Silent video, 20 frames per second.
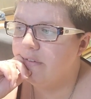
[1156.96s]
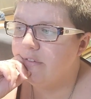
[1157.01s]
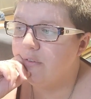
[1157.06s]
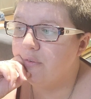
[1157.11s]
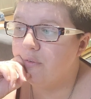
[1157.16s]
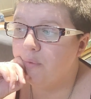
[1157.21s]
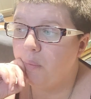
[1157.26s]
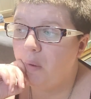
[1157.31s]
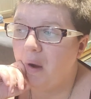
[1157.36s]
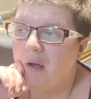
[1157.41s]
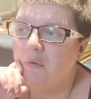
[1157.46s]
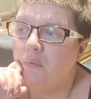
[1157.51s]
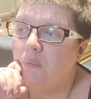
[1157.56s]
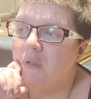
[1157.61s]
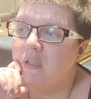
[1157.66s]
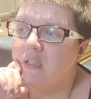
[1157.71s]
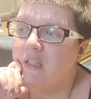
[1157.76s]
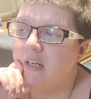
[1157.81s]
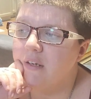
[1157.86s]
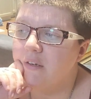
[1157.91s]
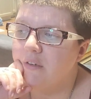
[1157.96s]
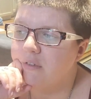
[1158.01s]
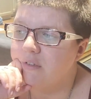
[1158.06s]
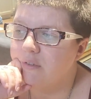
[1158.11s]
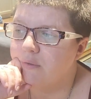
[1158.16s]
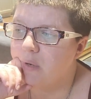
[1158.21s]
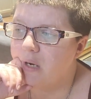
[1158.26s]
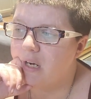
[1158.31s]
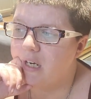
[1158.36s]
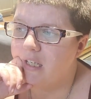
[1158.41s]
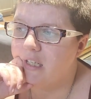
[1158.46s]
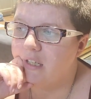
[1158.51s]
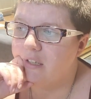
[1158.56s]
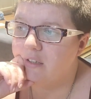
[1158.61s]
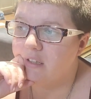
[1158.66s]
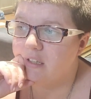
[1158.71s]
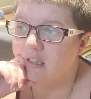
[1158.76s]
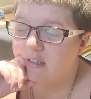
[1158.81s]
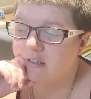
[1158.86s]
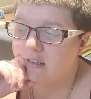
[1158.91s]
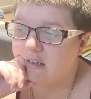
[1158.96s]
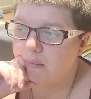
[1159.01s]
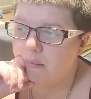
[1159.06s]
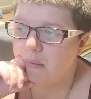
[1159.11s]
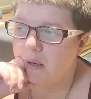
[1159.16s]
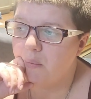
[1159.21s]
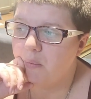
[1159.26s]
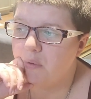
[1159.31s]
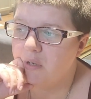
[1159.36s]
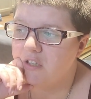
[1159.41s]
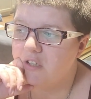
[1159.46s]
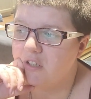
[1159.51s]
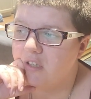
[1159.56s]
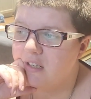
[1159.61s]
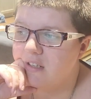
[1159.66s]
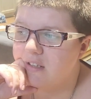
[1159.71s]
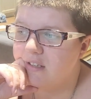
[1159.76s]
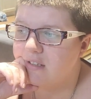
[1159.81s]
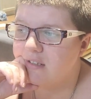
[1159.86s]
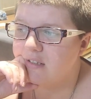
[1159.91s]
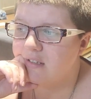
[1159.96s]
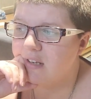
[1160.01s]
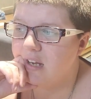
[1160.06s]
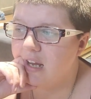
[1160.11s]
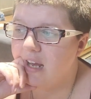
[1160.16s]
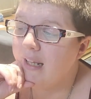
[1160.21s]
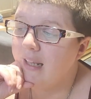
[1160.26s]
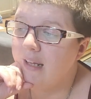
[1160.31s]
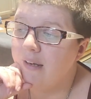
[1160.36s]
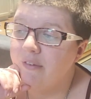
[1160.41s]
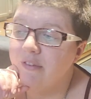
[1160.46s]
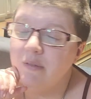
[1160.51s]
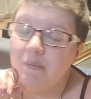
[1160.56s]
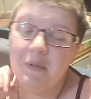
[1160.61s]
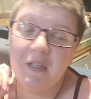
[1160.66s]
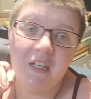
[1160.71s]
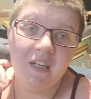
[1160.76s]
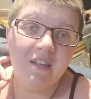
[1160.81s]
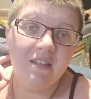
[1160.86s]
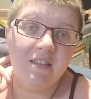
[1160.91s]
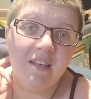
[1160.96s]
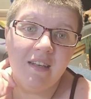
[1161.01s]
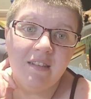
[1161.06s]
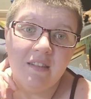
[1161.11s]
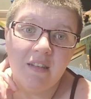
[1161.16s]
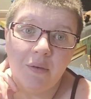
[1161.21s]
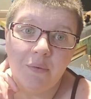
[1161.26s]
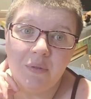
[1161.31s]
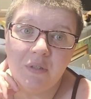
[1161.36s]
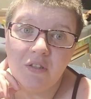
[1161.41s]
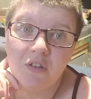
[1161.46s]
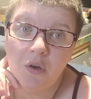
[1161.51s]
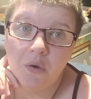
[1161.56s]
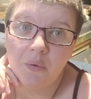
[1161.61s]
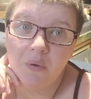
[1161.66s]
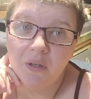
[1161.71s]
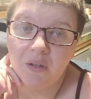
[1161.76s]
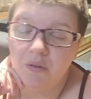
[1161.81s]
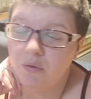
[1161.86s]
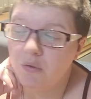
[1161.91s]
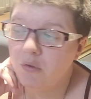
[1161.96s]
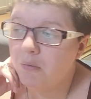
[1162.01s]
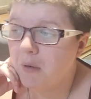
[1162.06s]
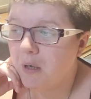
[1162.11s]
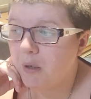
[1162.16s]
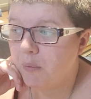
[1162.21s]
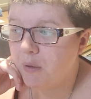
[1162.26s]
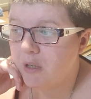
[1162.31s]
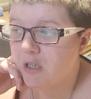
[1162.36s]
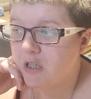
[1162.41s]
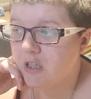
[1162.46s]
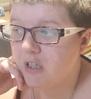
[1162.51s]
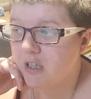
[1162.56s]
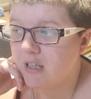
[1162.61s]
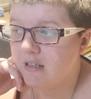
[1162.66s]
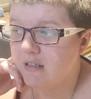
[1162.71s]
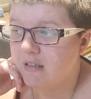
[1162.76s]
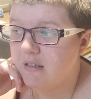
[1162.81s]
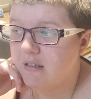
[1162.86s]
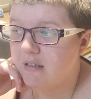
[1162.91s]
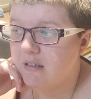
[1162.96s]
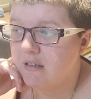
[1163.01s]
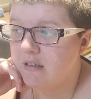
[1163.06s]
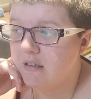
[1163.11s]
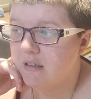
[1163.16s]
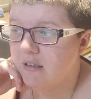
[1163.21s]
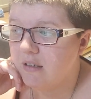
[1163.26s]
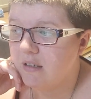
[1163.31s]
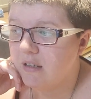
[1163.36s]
So the Wildwood Tarot is right here. It is on my wish list. And that was because as I was going through my wish list,